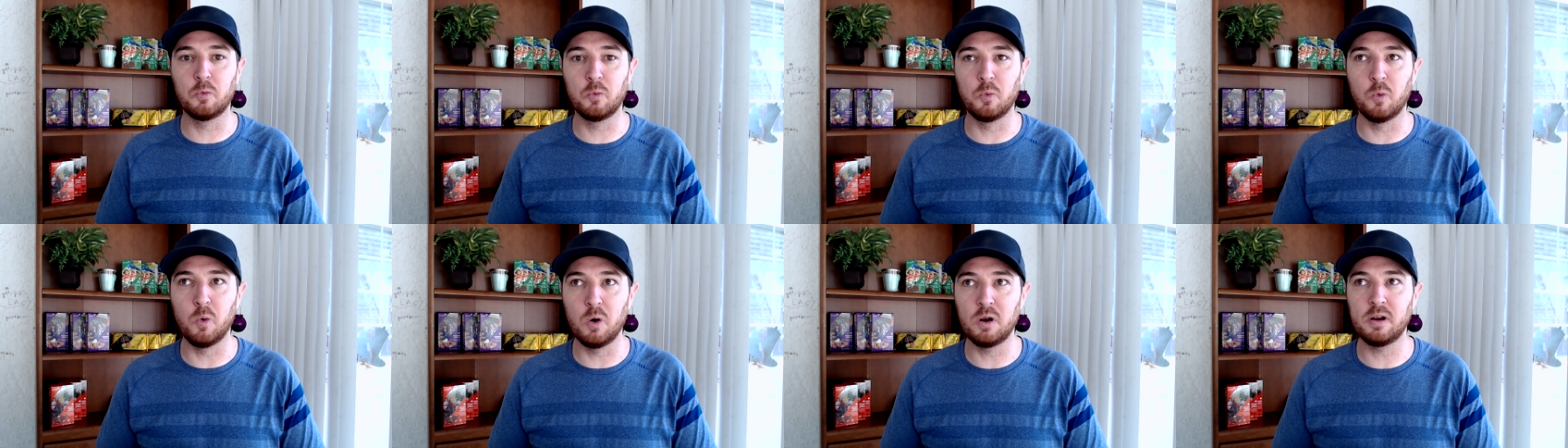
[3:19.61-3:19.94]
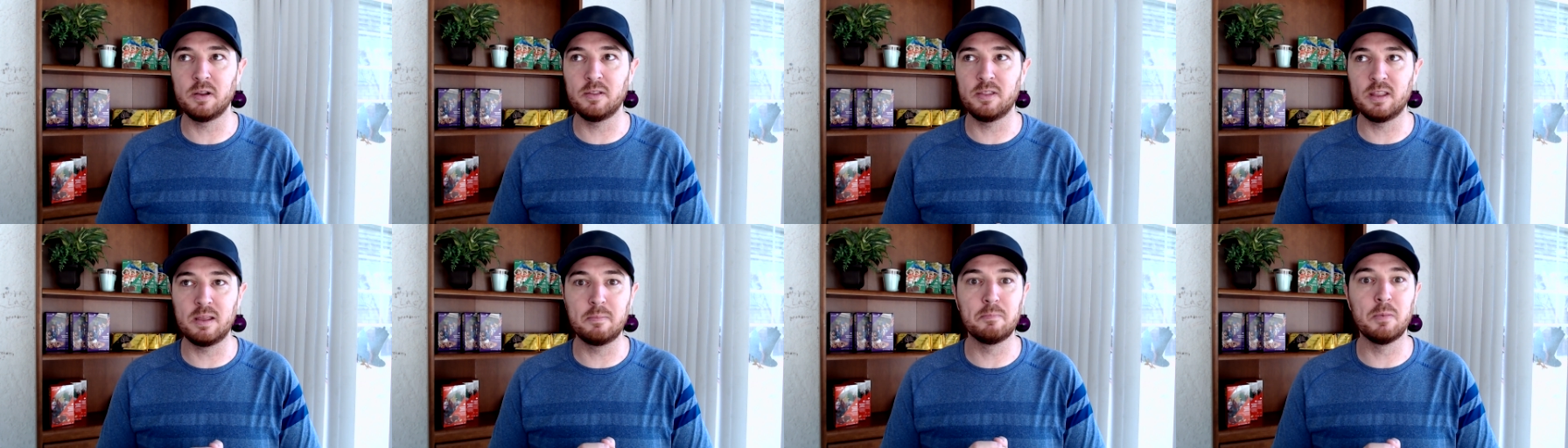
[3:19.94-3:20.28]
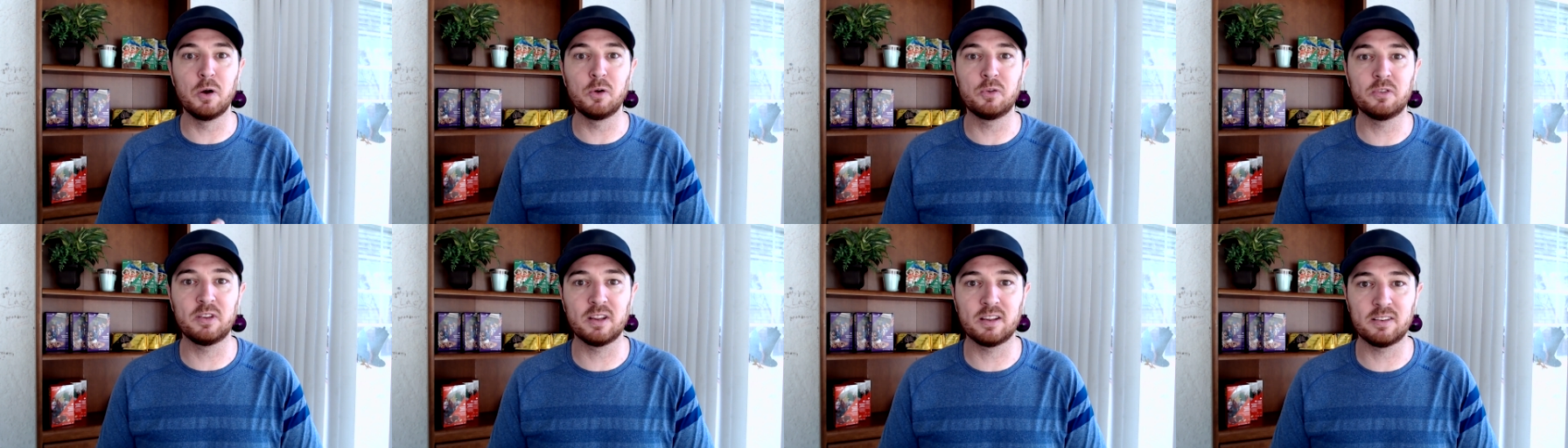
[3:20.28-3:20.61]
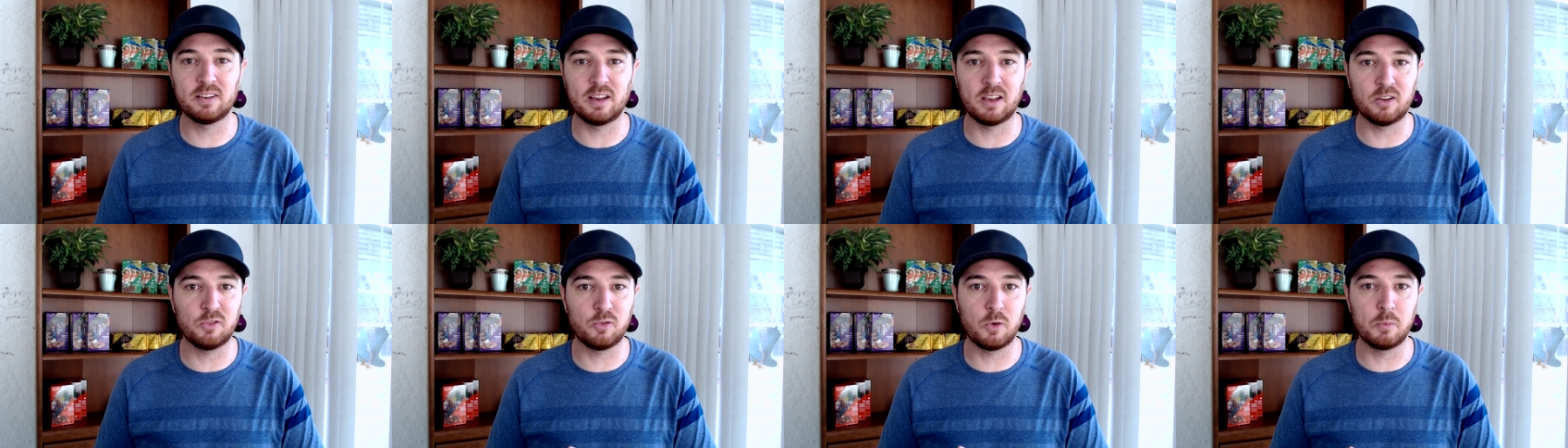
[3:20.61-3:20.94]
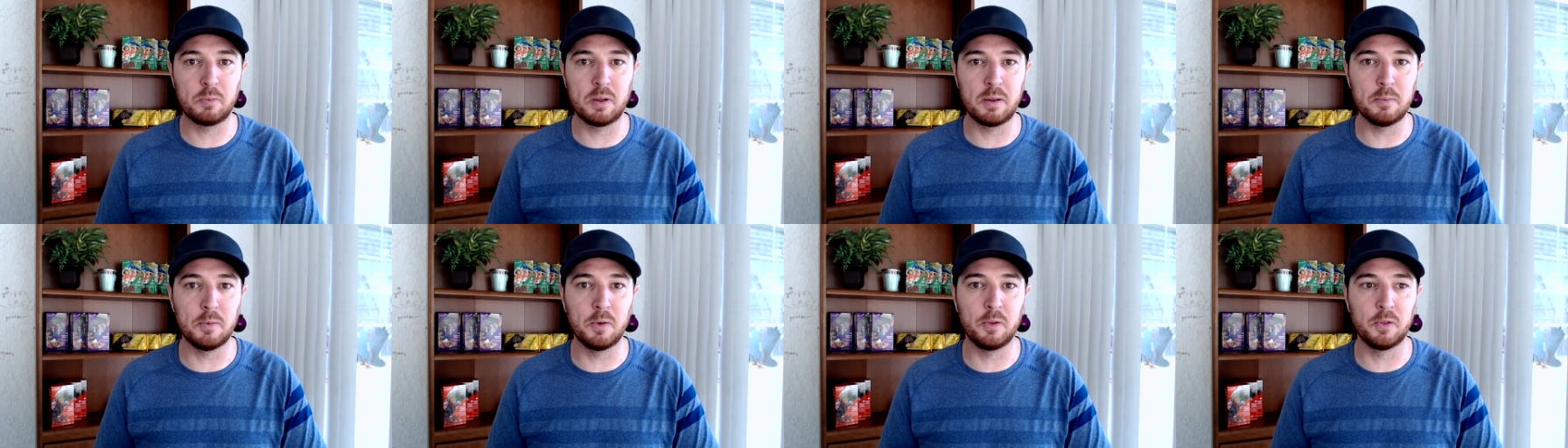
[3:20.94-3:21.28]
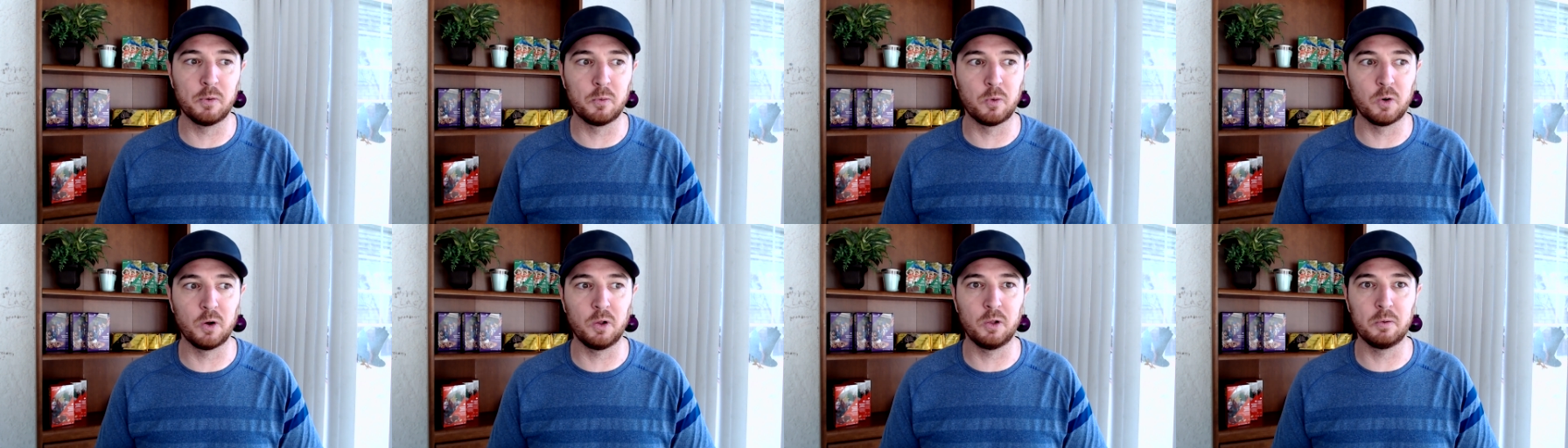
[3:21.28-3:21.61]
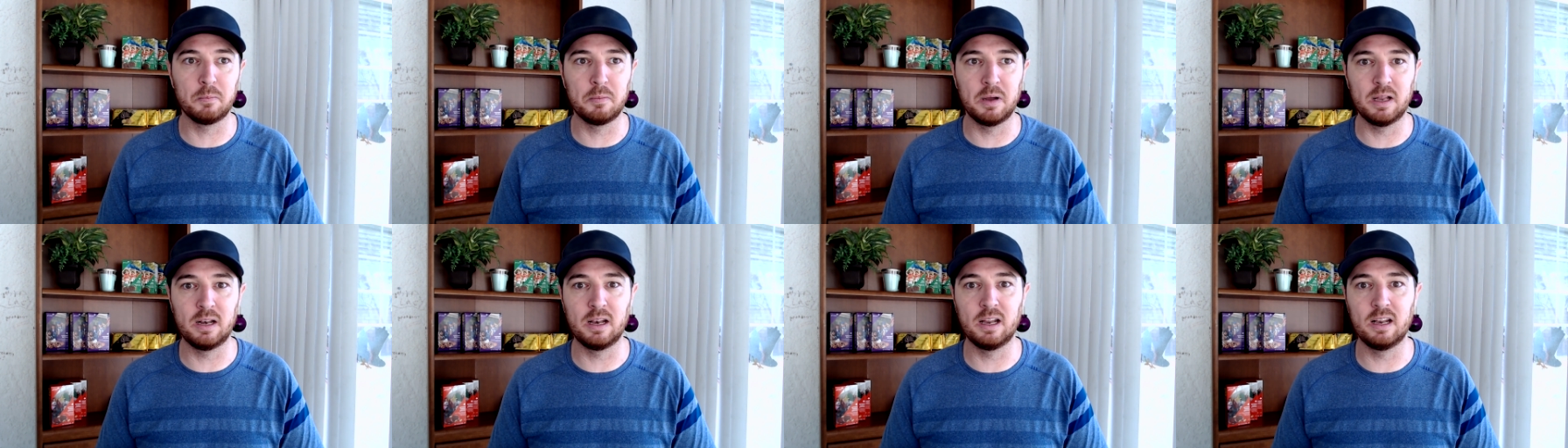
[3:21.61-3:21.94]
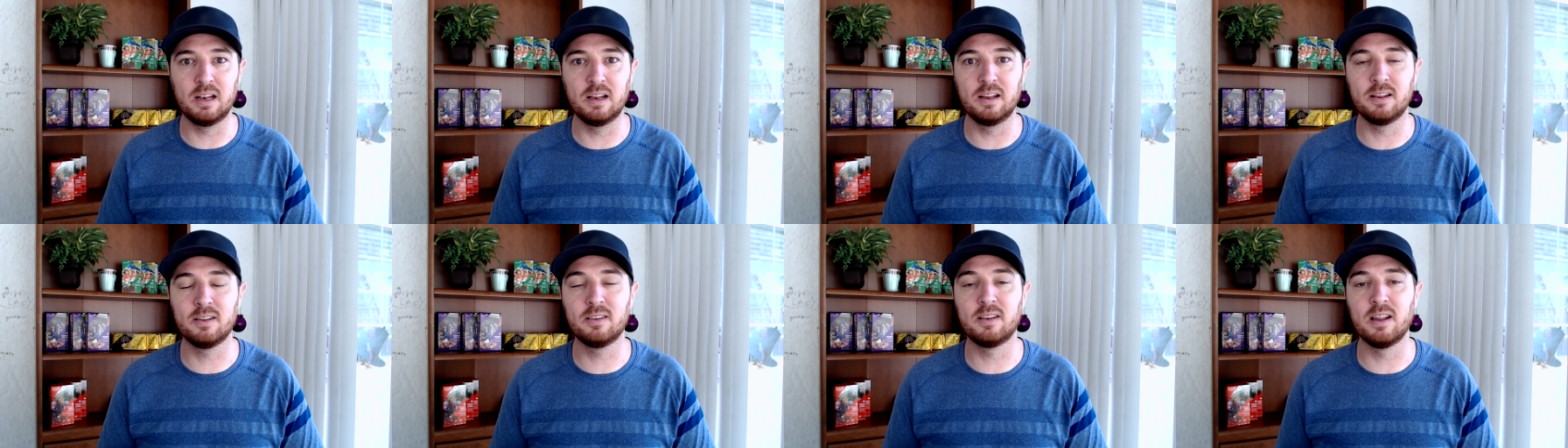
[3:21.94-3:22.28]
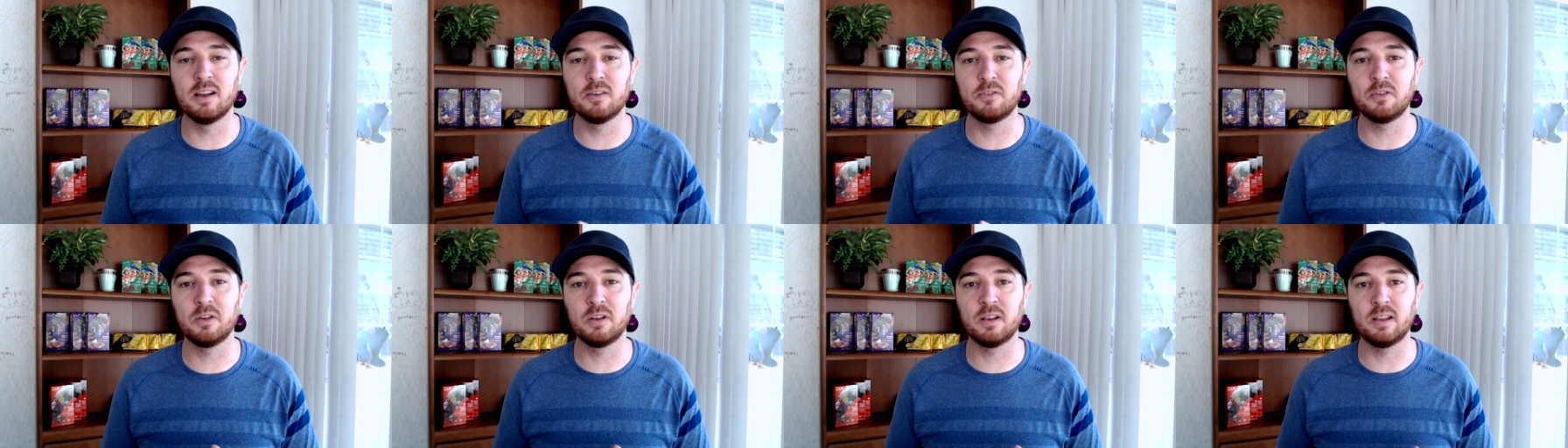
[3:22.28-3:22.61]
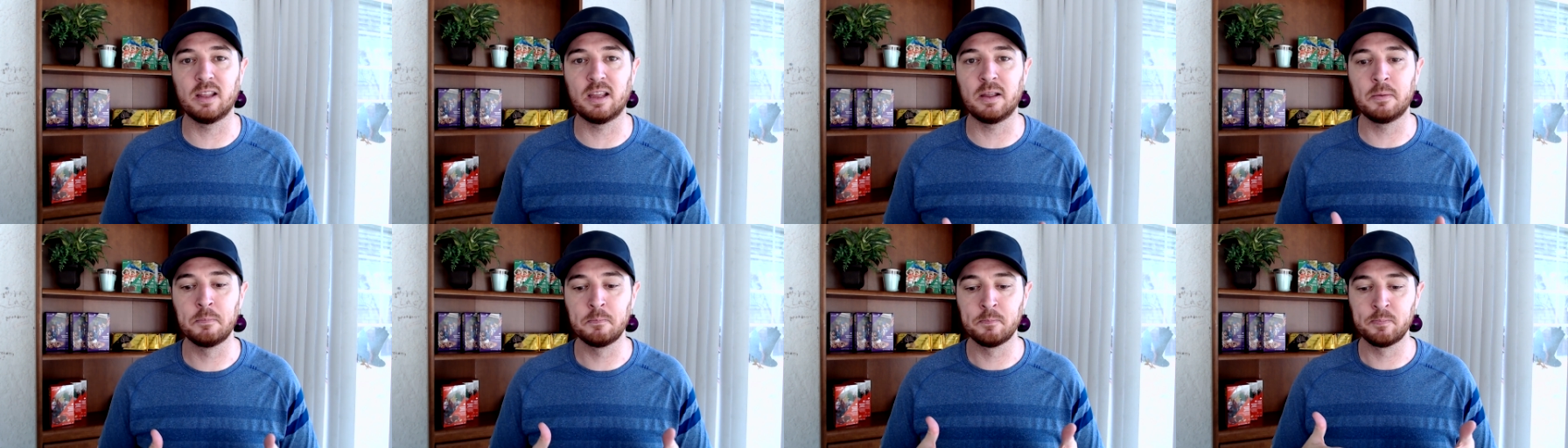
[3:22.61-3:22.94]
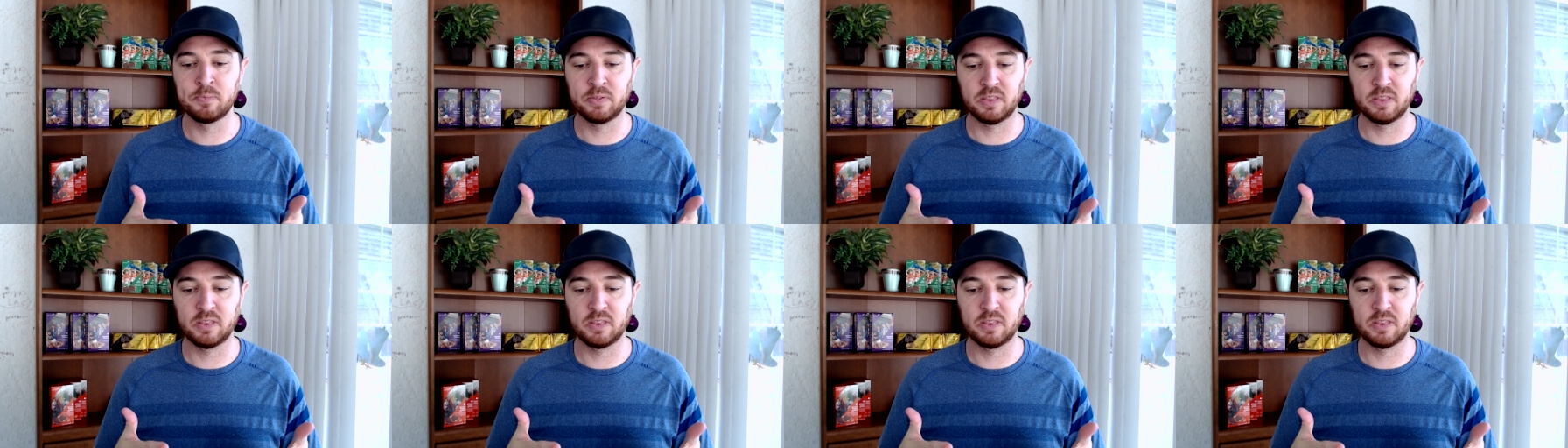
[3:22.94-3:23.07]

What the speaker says: one of the most successful people in the world, but it is definitely